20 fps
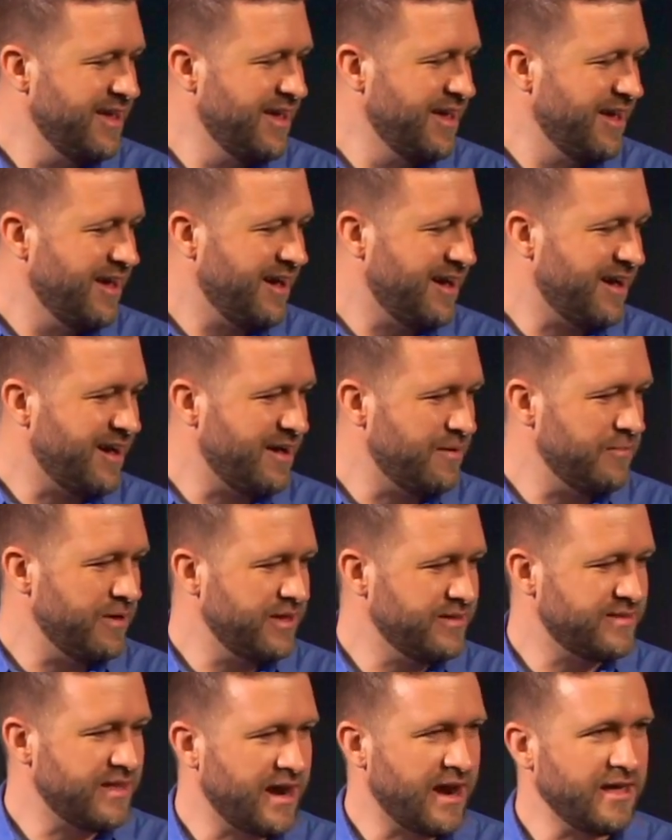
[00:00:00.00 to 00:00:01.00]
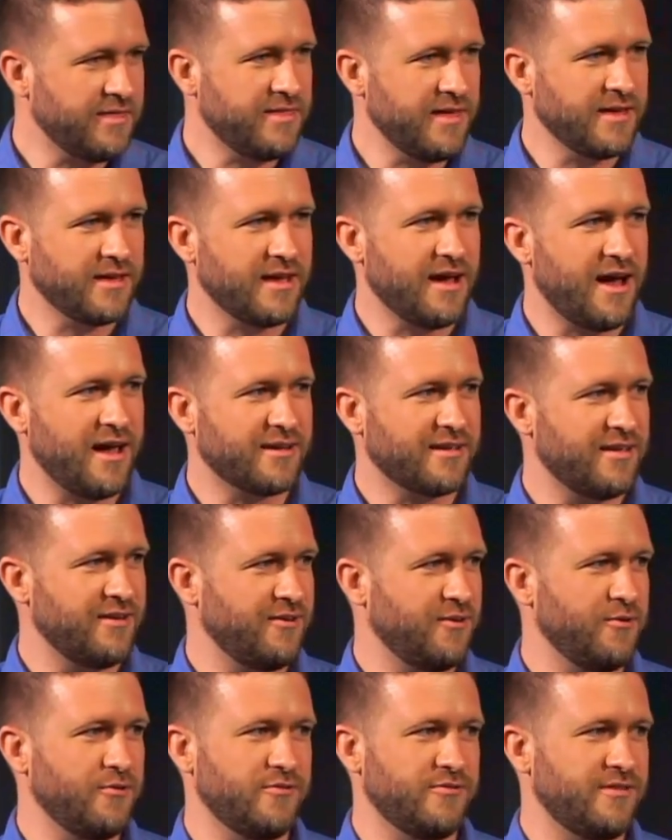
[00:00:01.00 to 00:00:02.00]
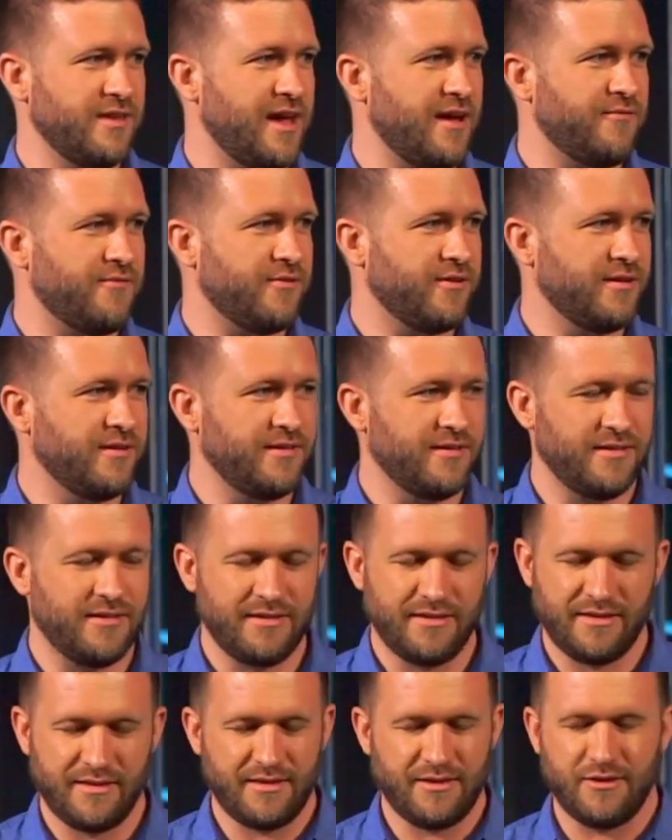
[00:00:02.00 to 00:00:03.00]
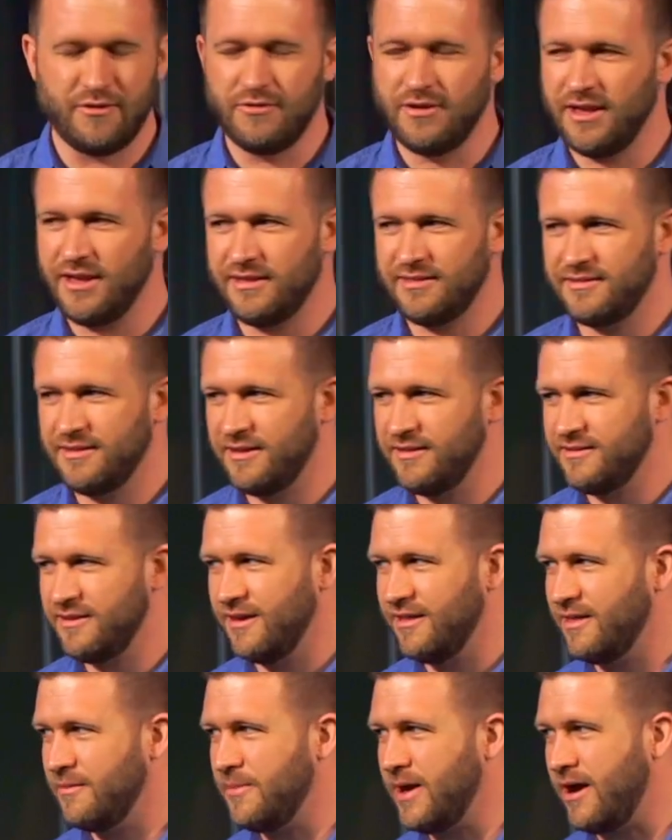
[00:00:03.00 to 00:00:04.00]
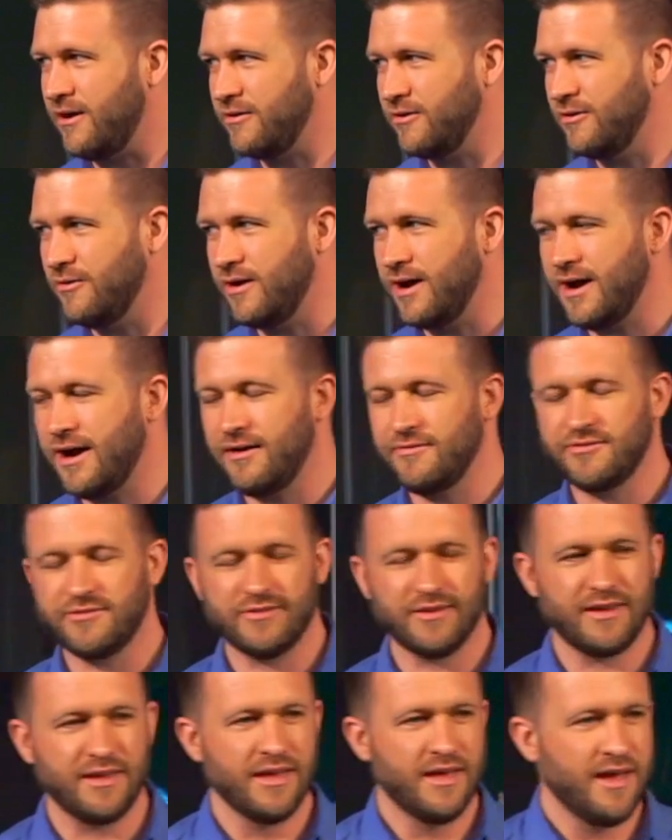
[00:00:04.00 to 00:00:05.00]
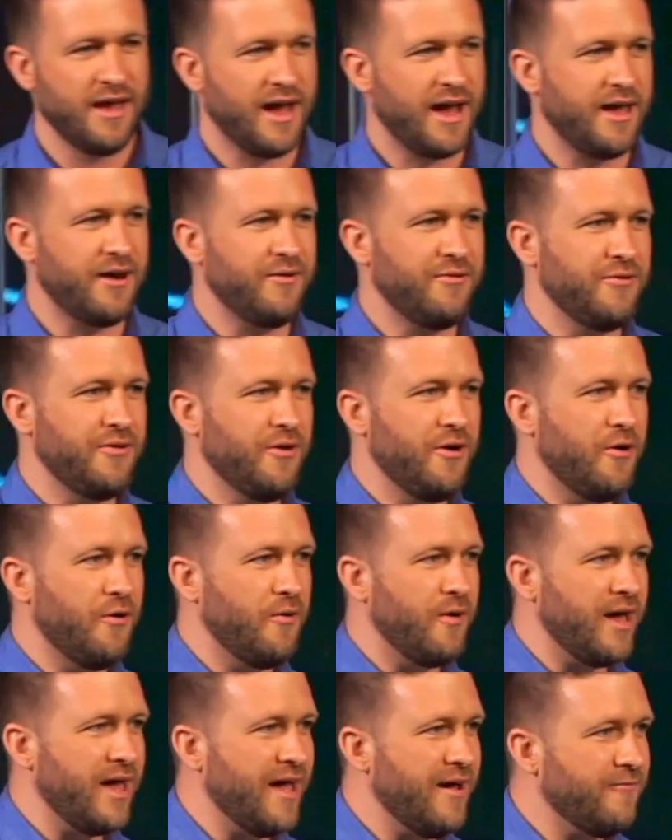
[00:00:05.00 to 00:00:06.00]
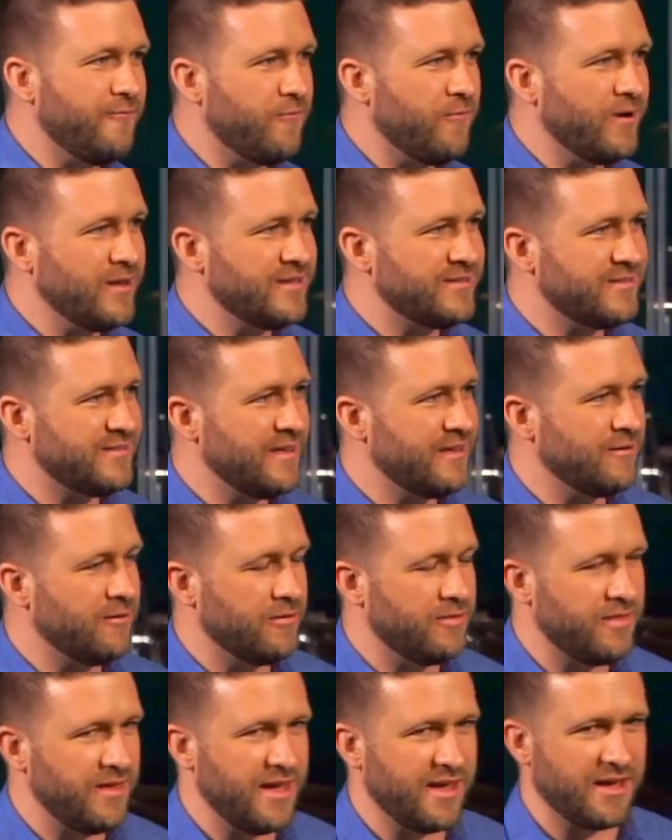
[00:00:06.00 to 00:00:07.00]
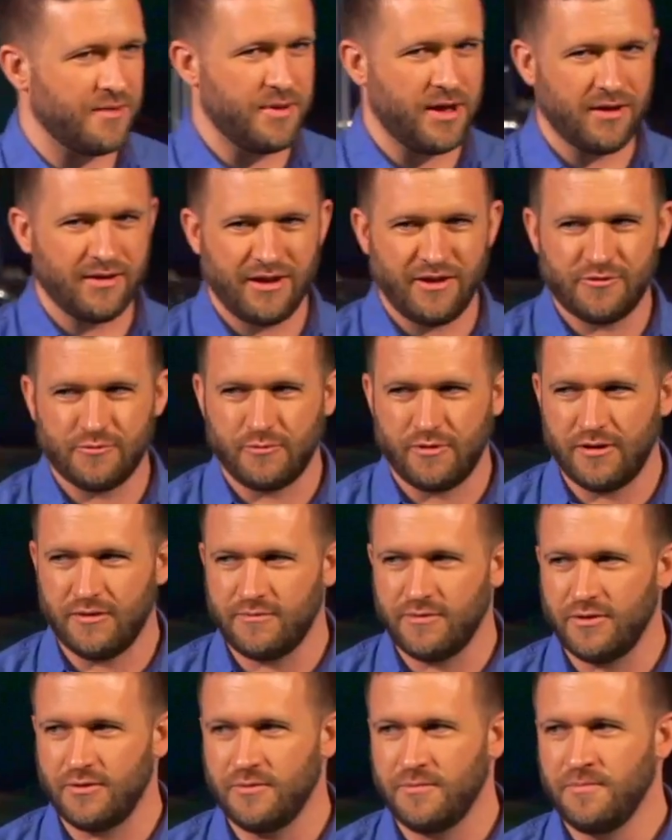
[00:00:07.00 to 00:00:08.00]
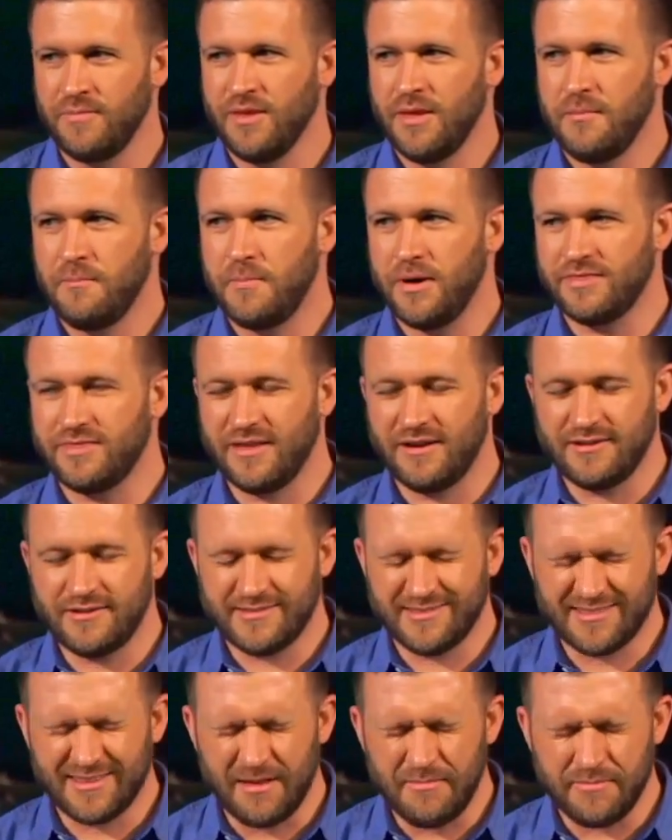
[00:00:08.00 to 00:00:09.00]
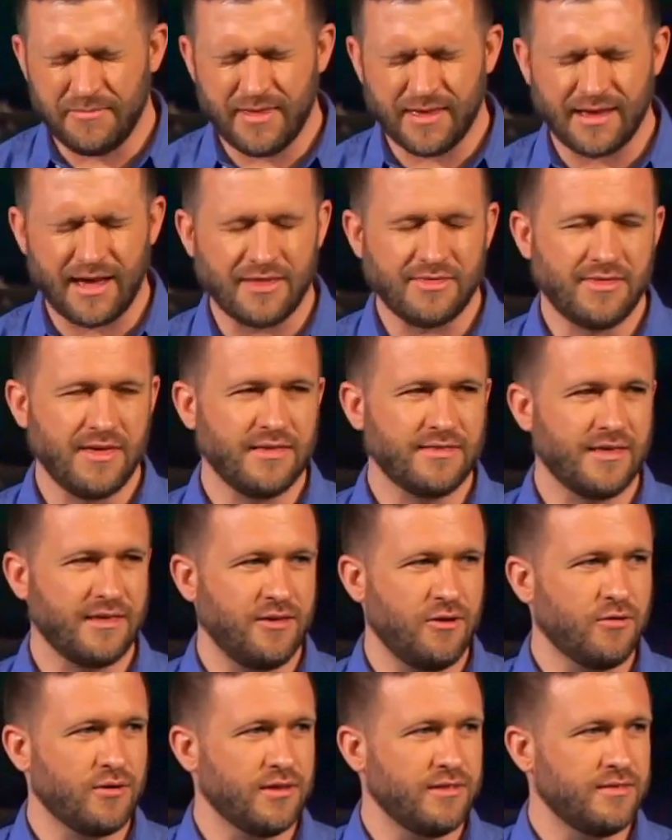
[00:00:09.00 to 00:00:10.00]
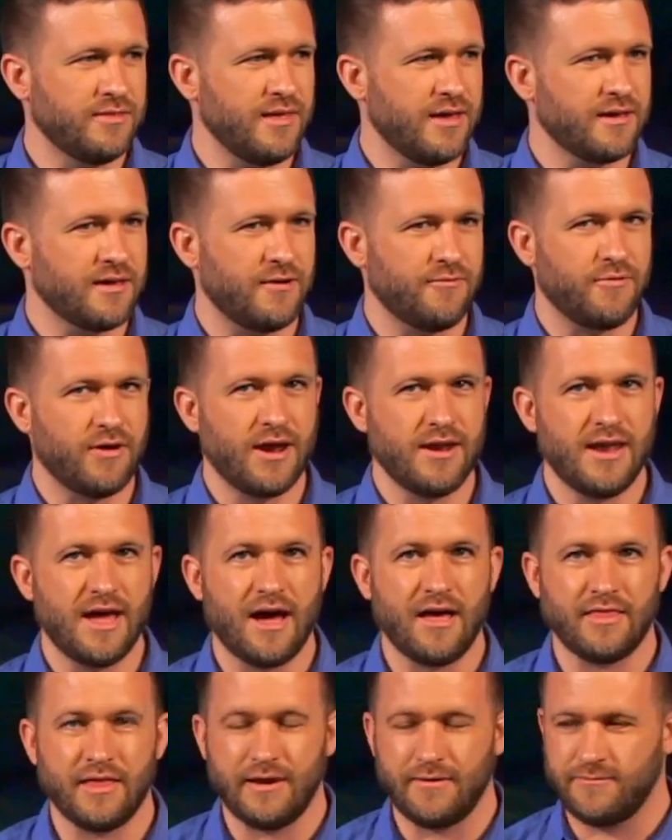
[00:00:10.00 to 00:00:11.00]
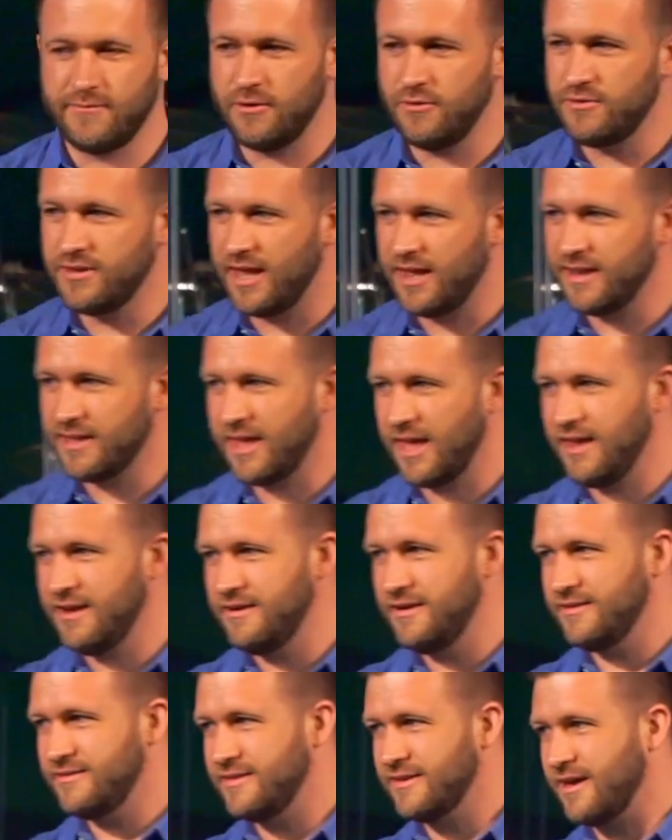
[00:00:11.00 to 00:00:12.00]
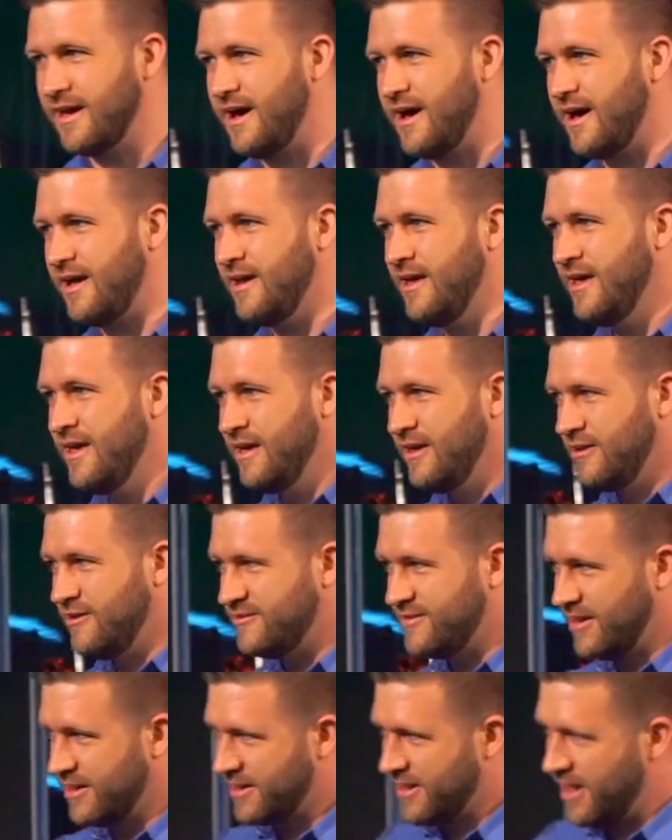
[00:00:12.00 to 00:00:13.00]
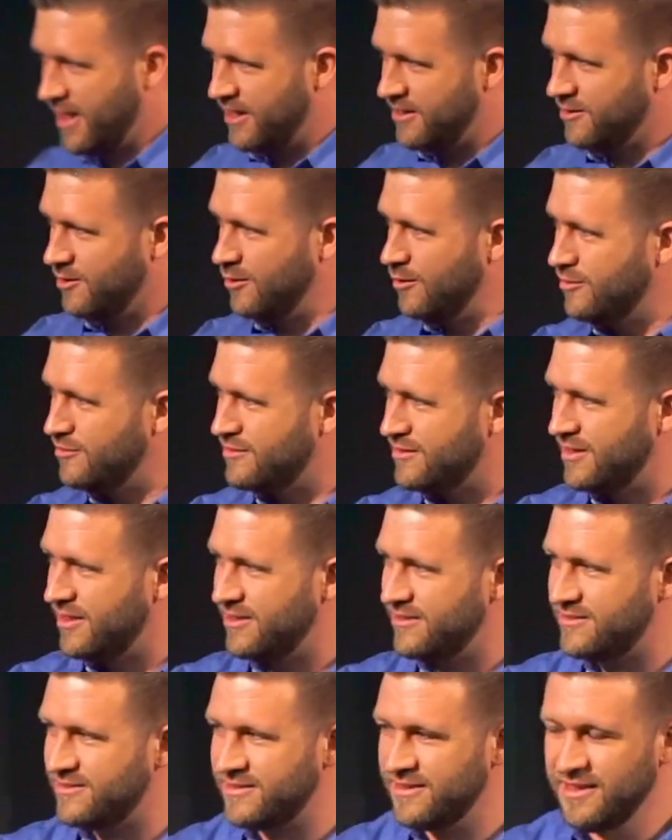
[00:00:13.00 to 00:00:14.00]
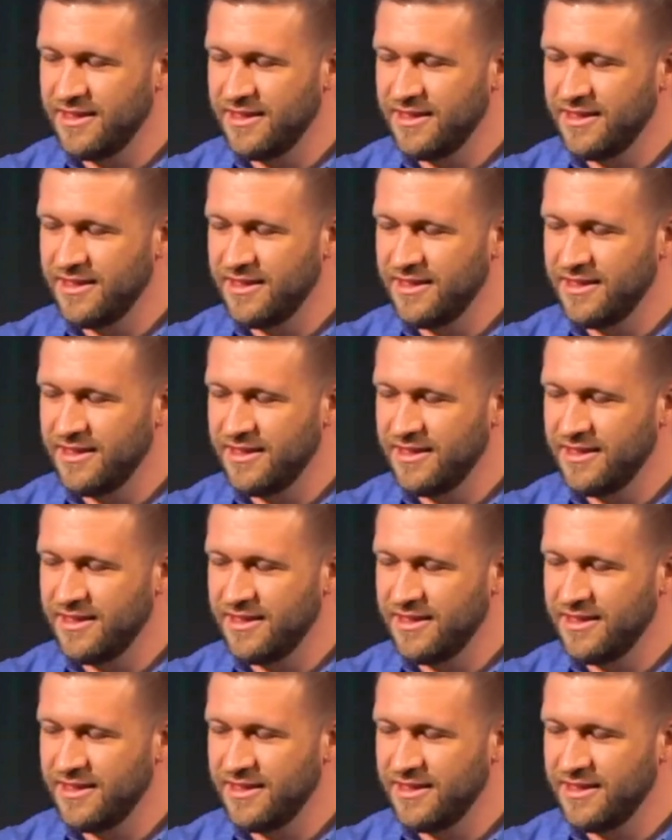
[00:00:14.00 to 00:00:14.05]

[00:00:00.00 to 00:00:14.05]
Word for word: um, is that I think God can use every unique detail about you. Obviously, I don't know every single thing about each one of you, but there's something I think that you can think of right now that if you dedicated it to God, you said, God, use this,